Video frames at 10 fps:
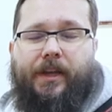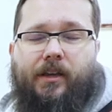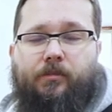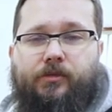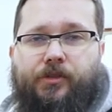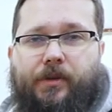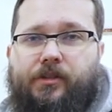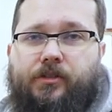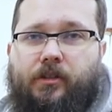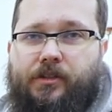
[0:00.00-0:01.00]
be able to
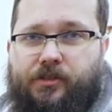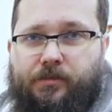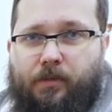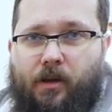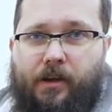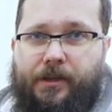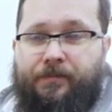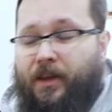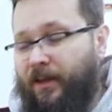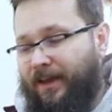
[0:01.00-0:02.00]
install in spline.
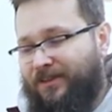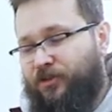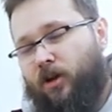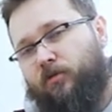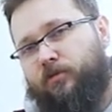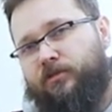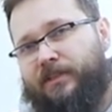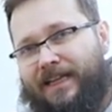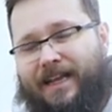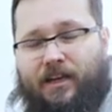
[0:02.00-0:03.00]
So
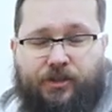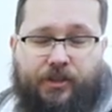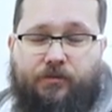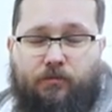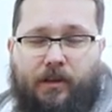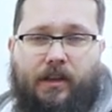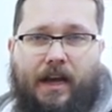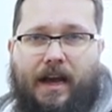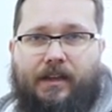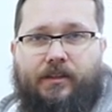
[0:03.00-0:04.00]
that actually will
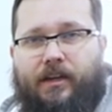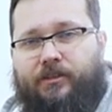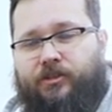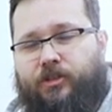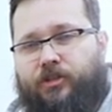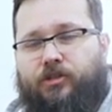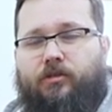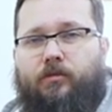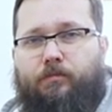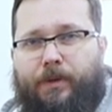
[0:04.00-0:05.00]
add additional